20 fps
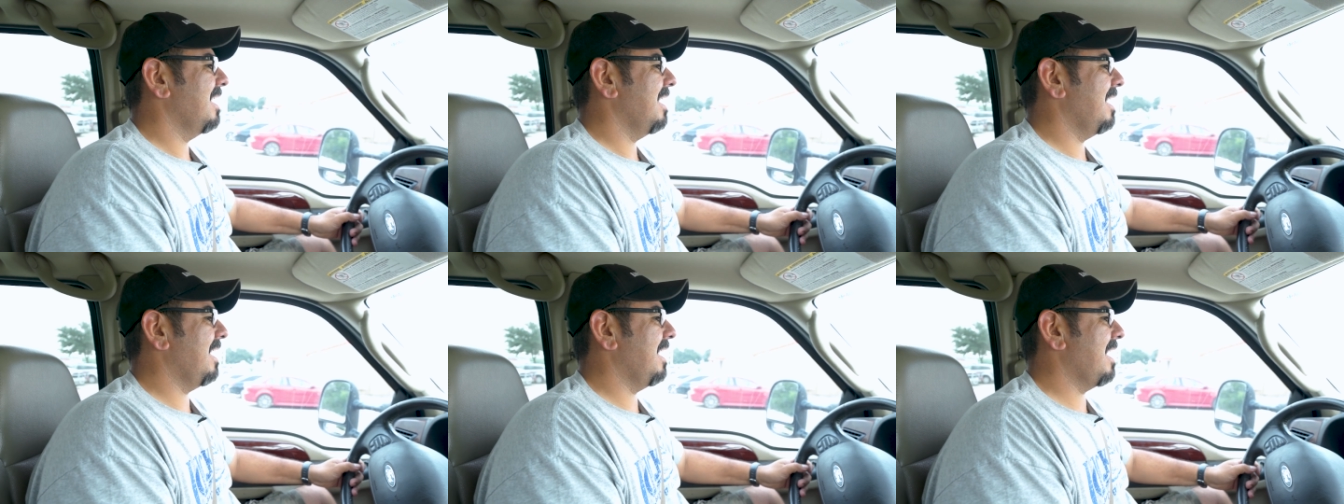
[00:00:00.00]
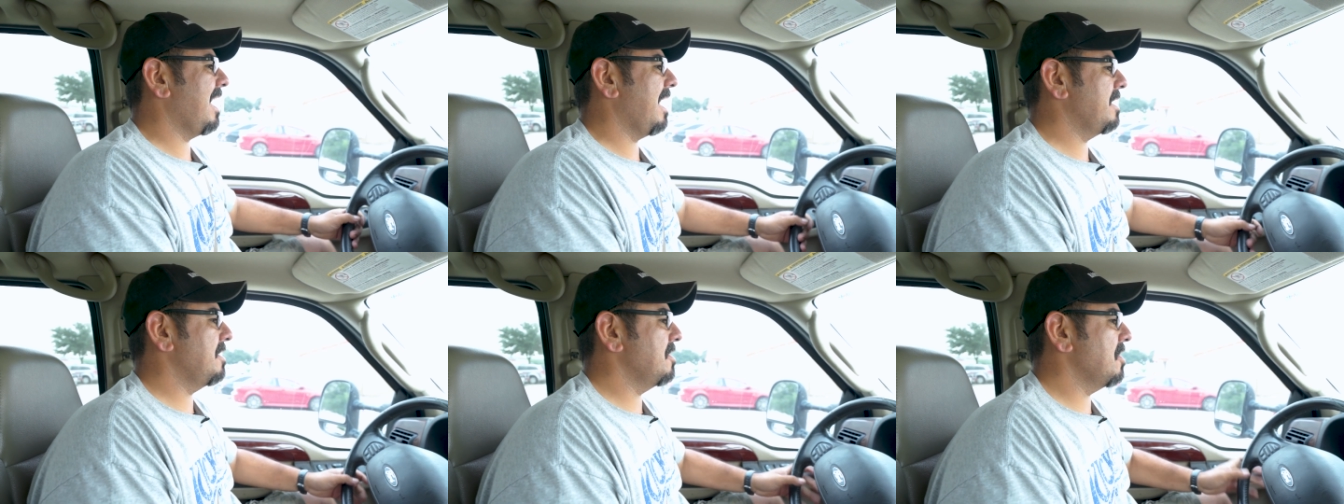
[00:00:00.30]
Uh,
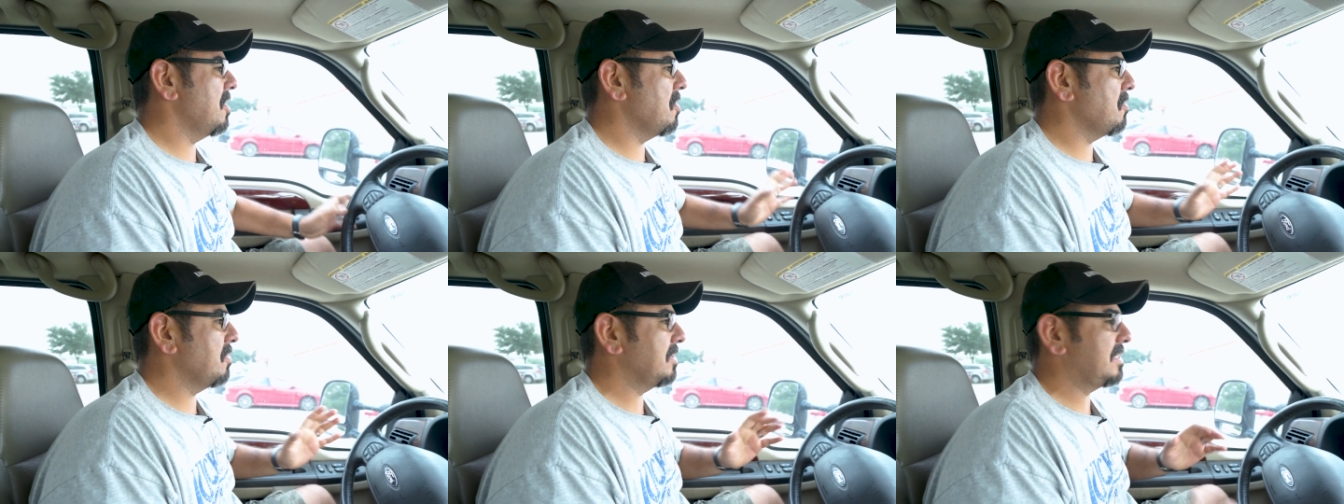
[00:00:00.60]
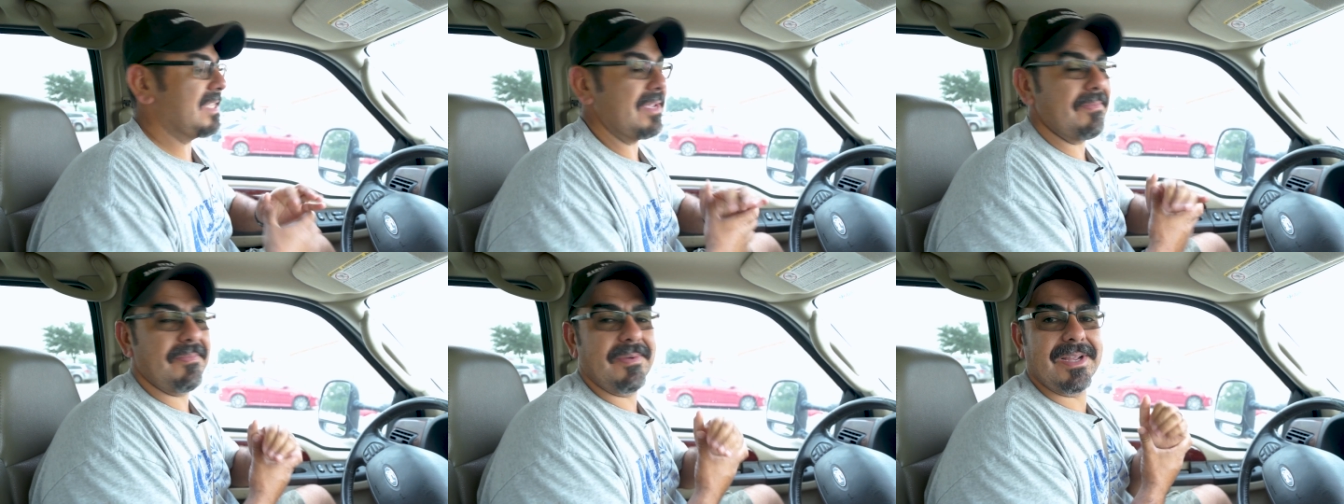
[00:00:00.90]
I know we
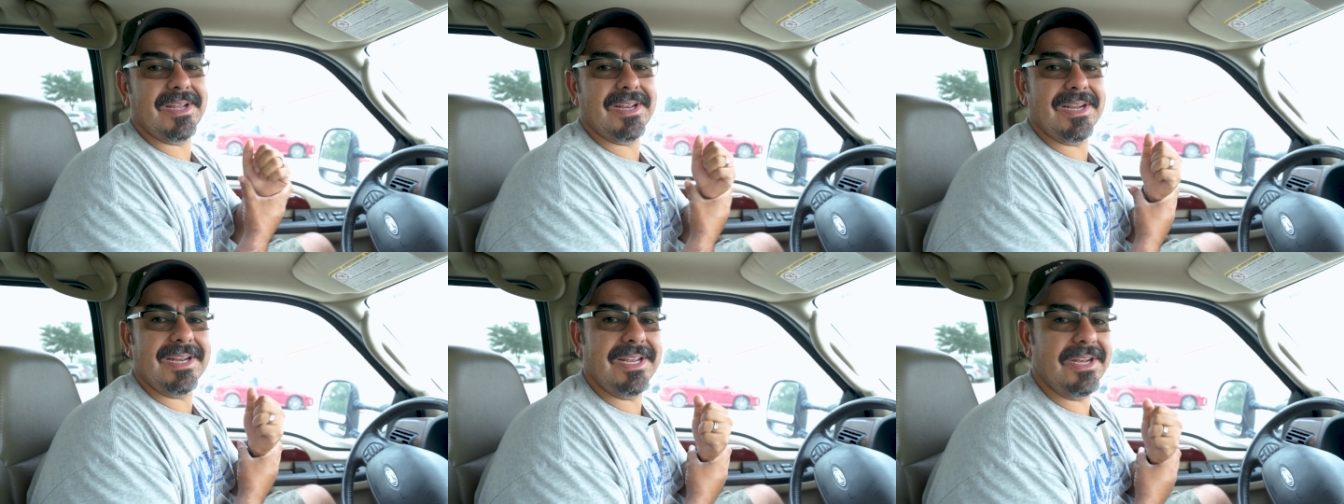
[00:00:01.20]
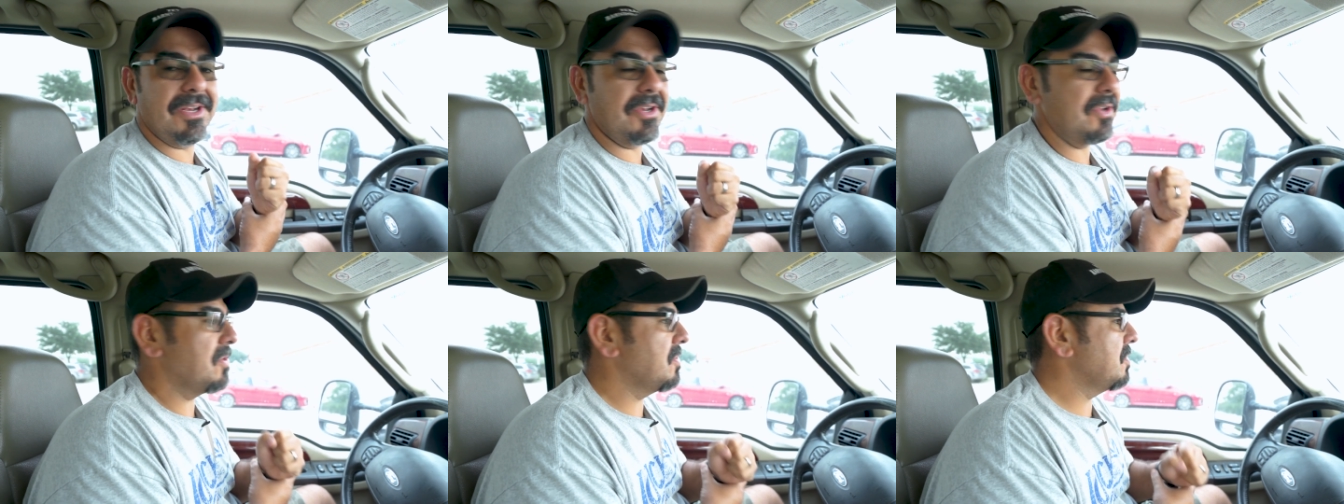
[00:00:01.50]

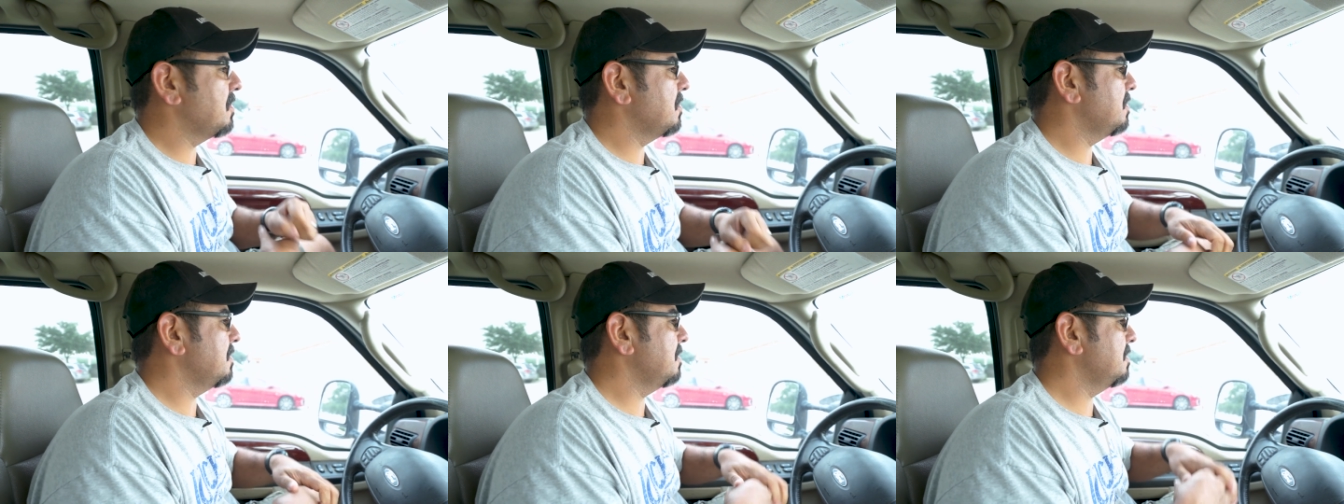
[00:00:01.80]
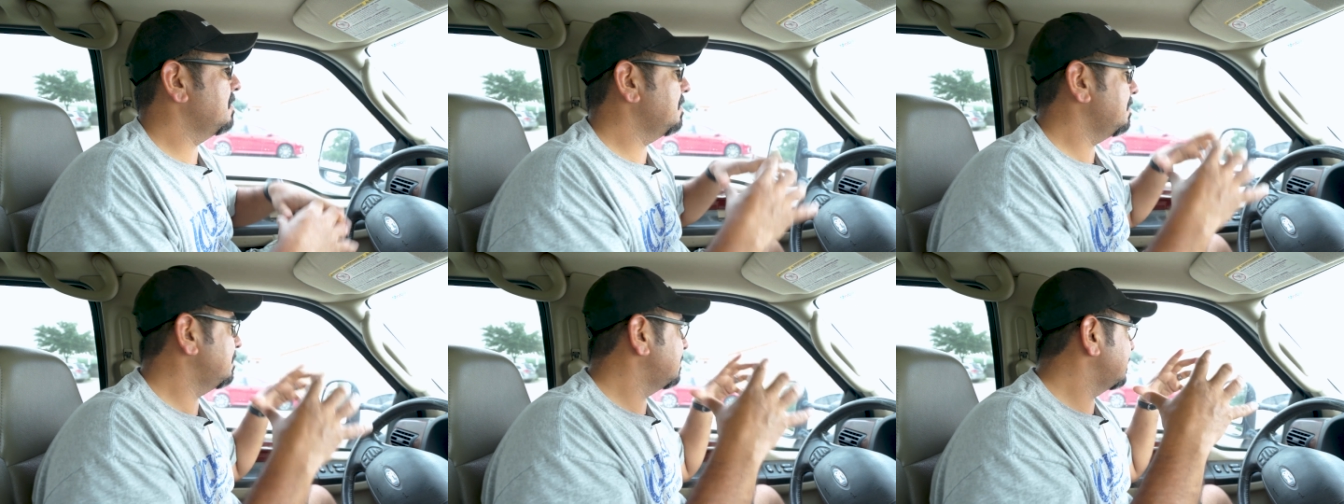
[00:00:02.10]
typically
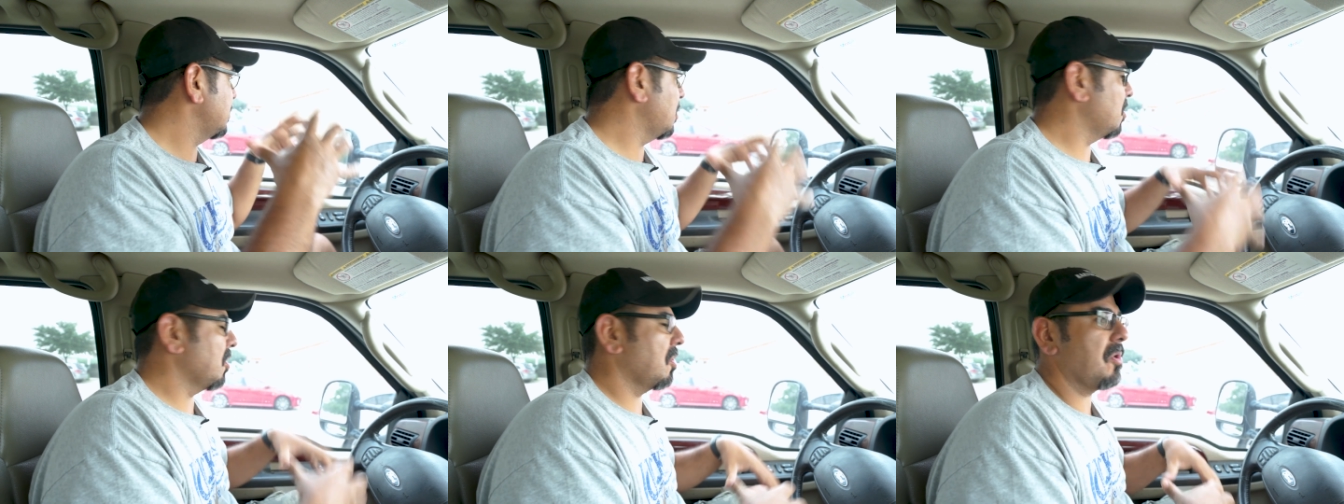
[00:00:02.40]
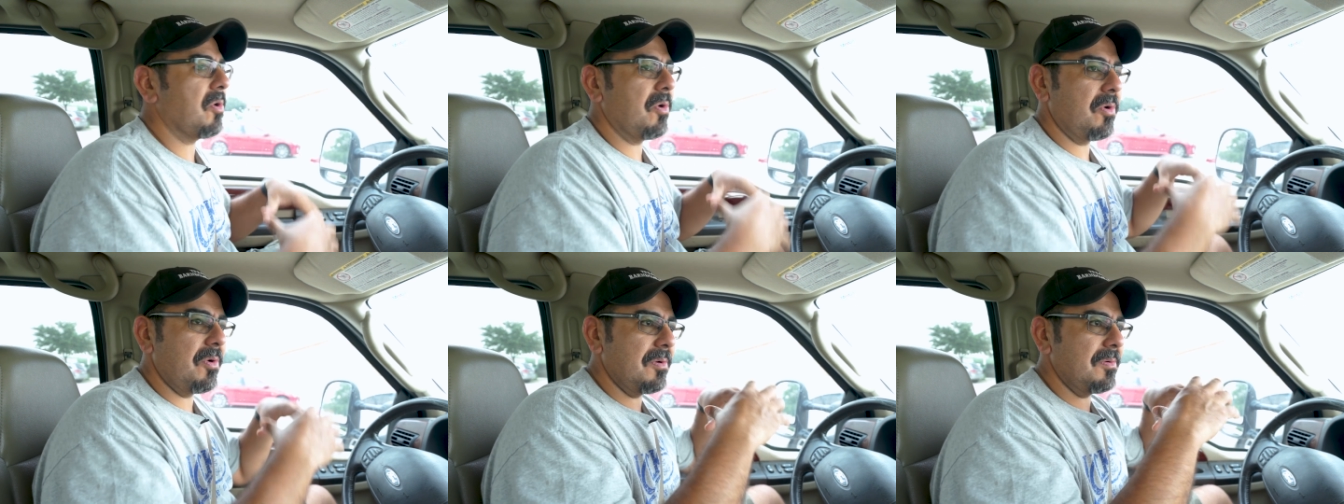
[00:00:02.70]
do
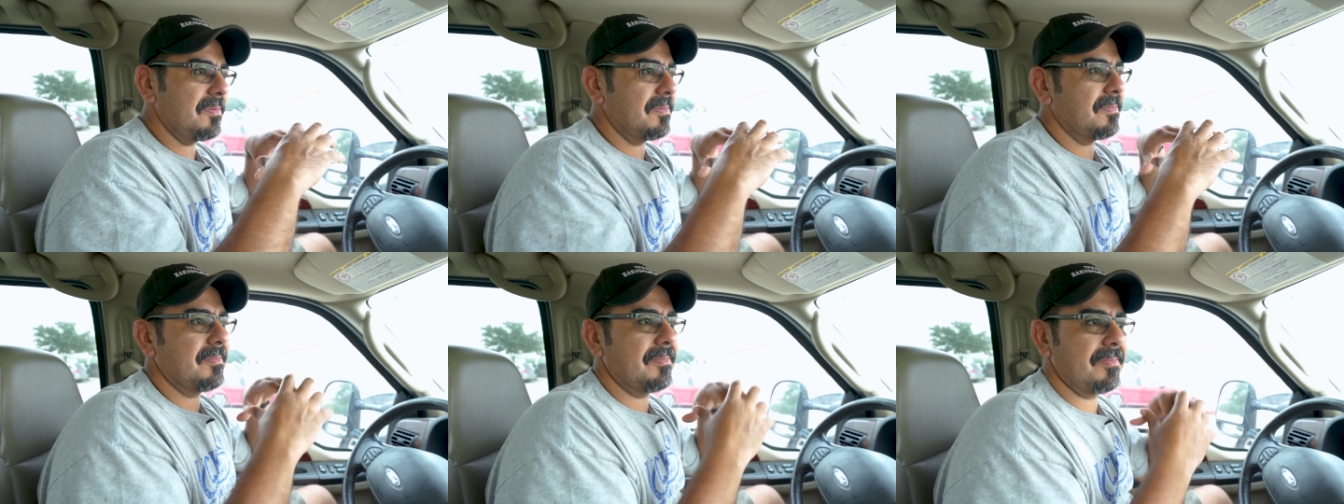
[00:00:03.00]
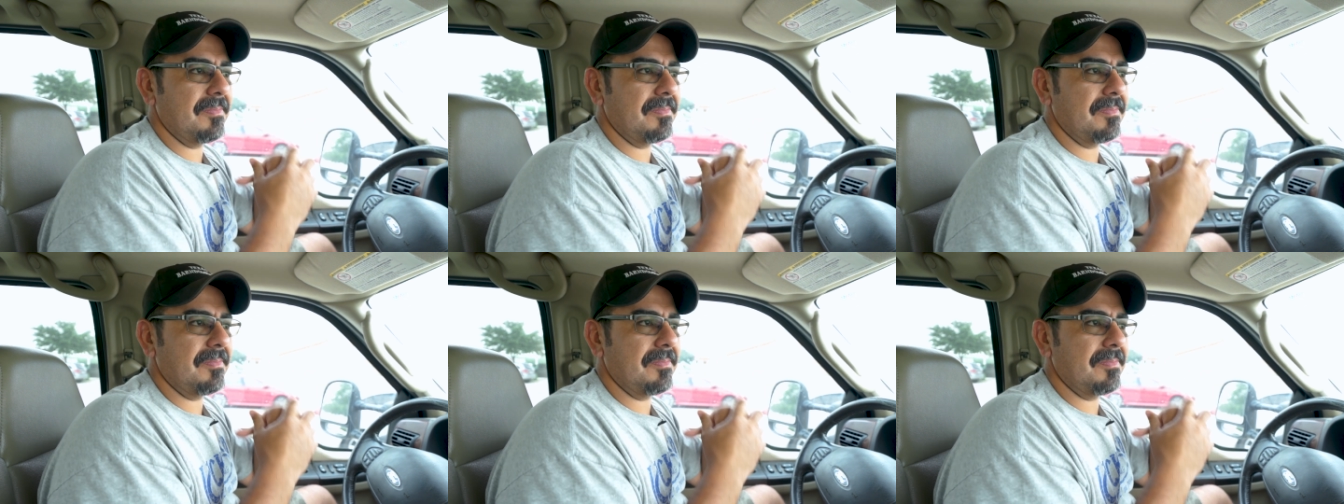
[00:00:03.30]
local